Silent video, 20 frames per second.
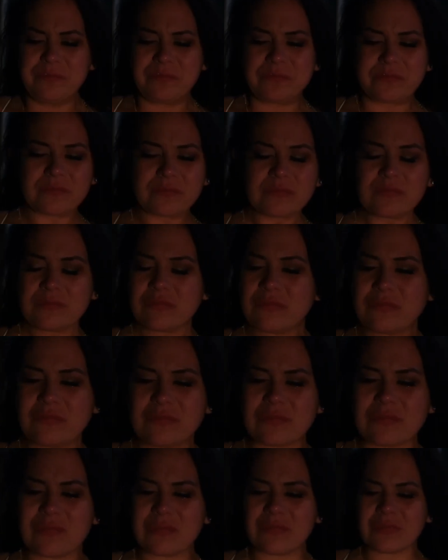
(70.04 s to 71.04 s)
if dismissing
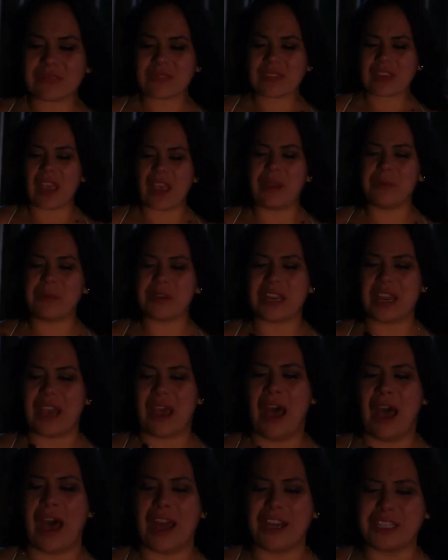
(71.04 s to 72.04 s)
his hurtful
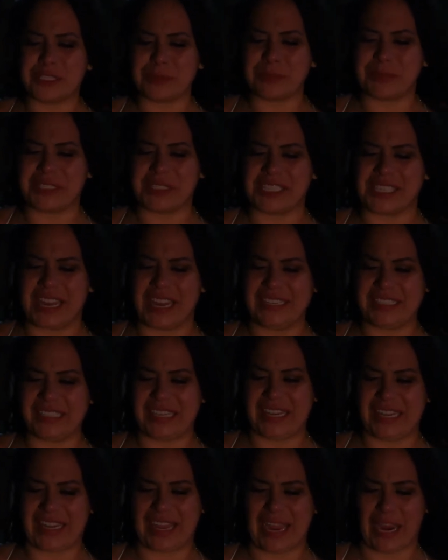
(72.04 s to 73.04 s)
misdeeds.
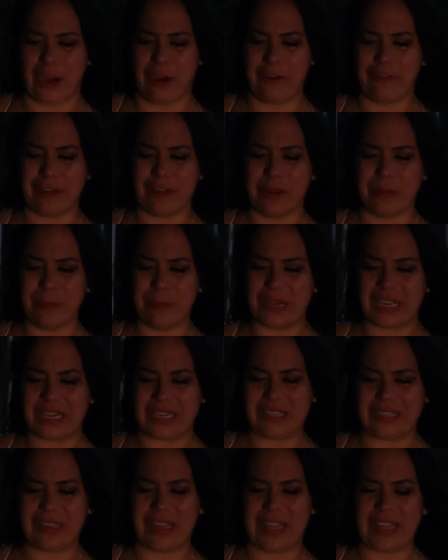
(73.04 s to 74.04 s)
Just for the record, that
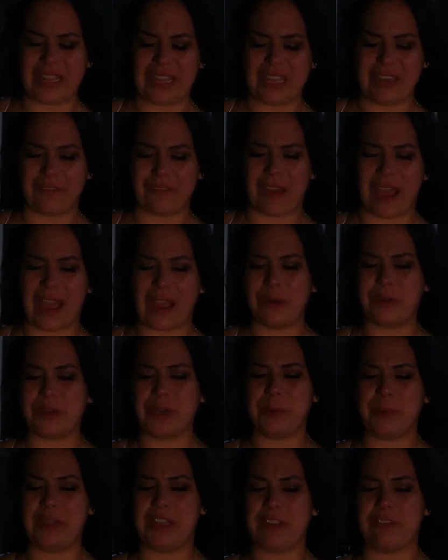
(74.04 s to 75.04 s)
is not a defense for
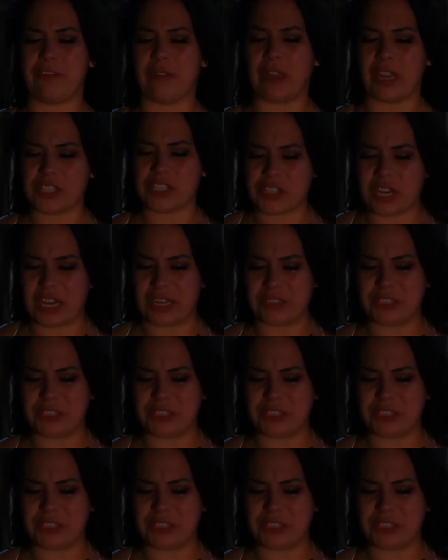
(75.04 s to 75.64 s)
saying hurtful